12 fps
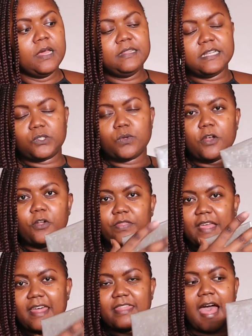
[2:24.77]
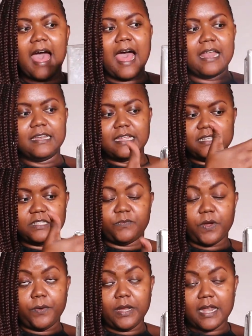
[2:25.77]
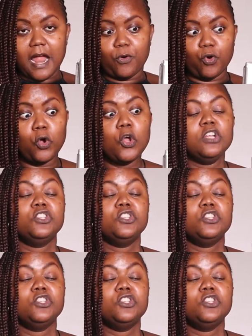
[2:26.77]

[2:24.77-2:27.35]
This one, on the other hand, is very narrow.